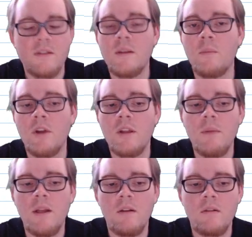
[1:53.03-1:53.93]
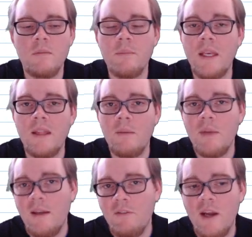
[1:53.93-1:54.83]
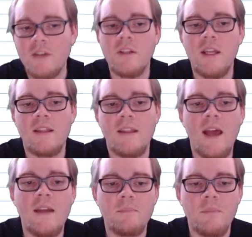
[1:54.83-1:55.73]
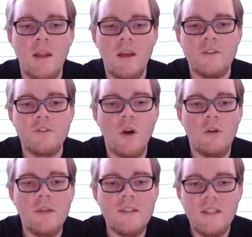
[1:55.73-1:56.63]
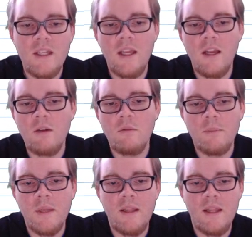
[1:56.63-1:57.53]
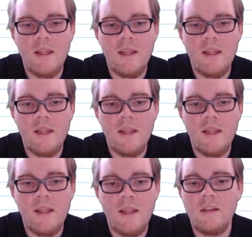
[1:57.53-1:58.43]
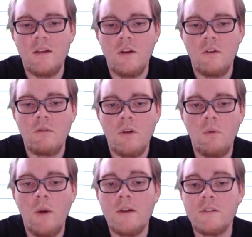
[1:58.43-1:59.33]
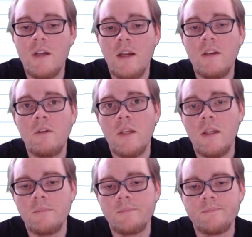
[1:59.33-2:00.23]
somewhere in the middle, meaning that we never actually hit that. So our reasoning here would be that the IVT requires continuity.